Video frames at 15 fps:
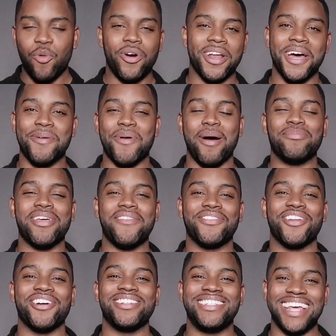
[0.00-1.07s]
What up? I'm
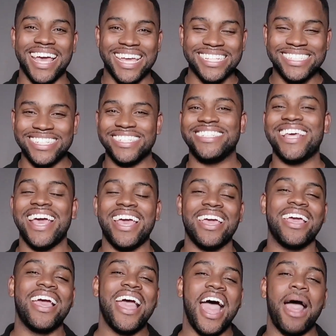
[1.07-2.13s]
Devan on deck, and
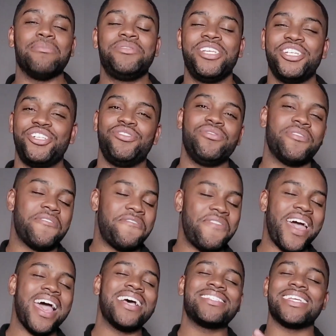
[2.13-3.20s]
today I'm teaching you the
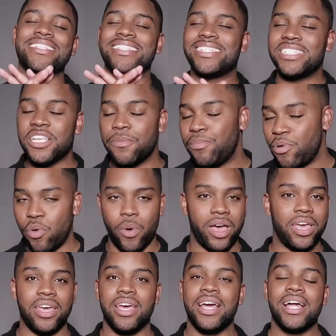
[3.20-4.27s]
fast and simple
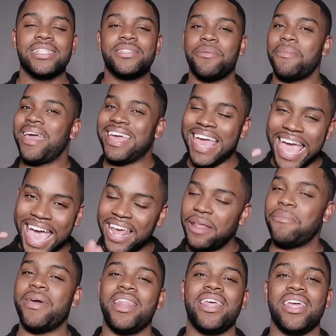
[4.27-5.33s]
way to make
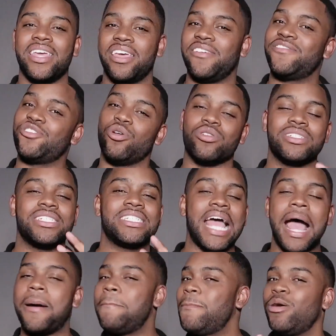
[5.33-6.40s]
animated GIFs or
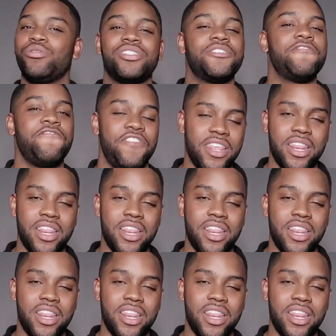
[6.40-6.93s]
stop motion